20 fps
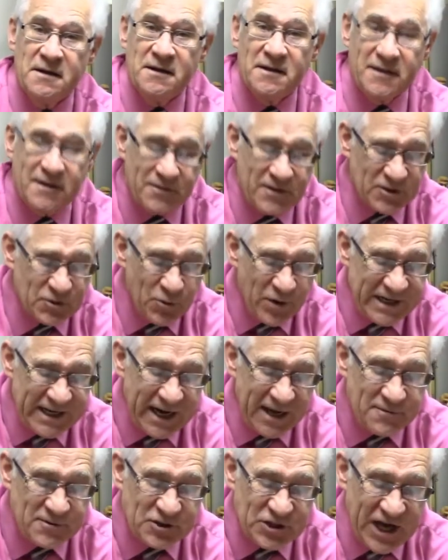In the
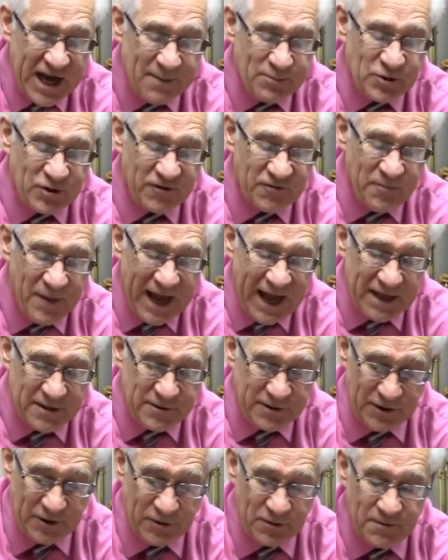28th chapter of
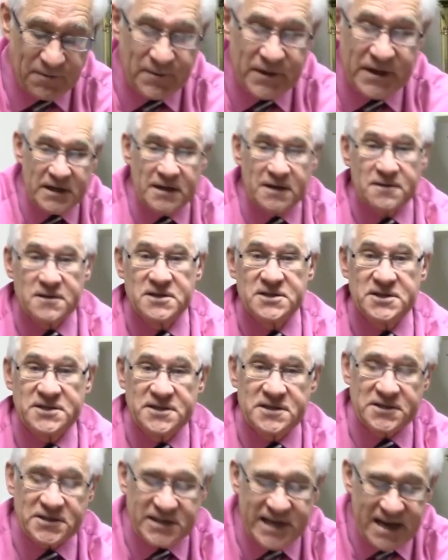Matthew, this is
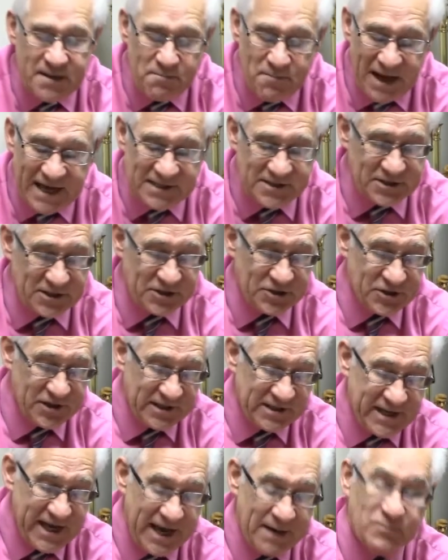the same message
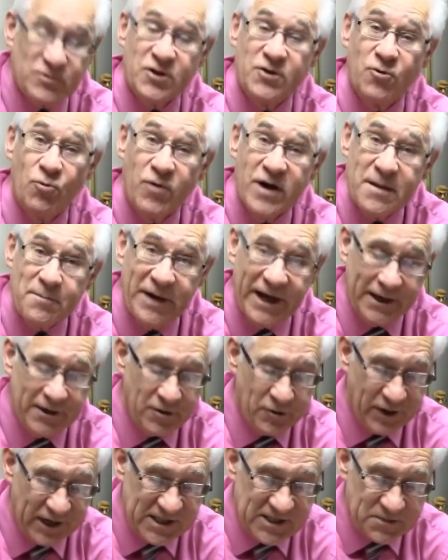that came to the women
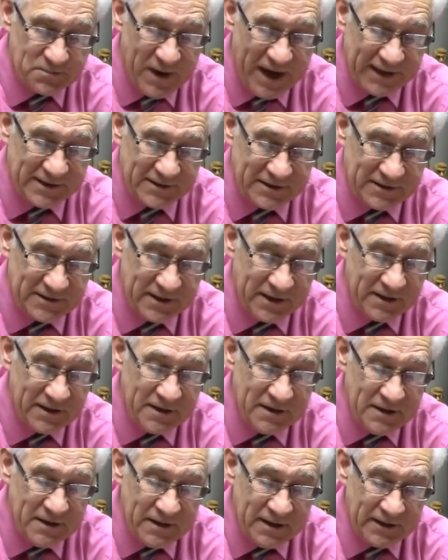who expected
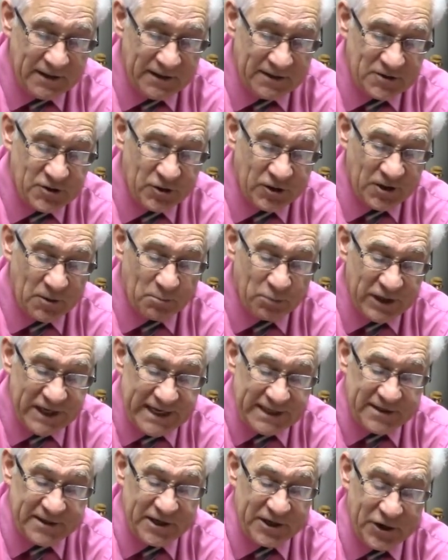to
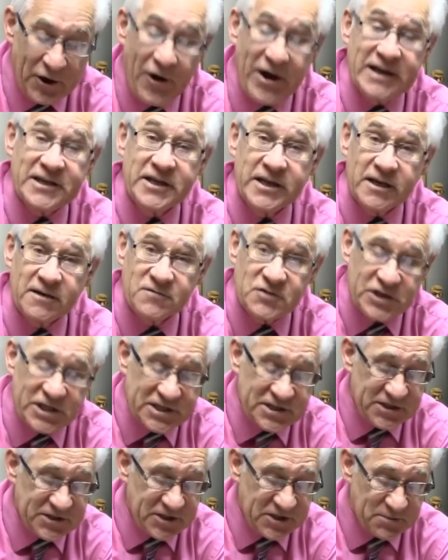complete the anointing of
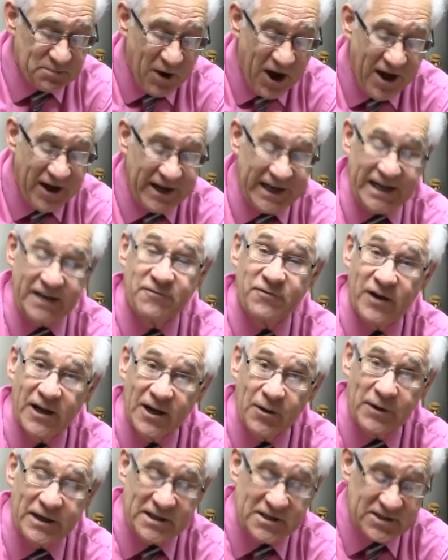Jesus' body
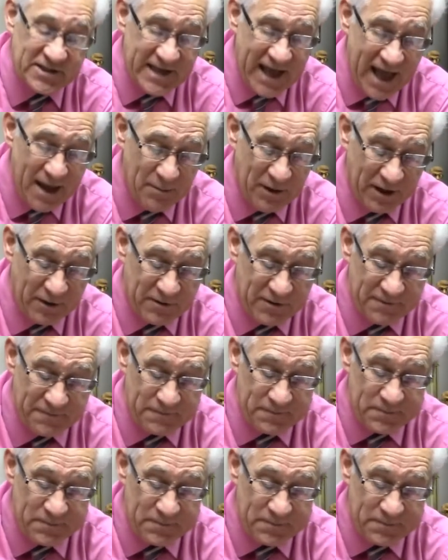following the Sabbath.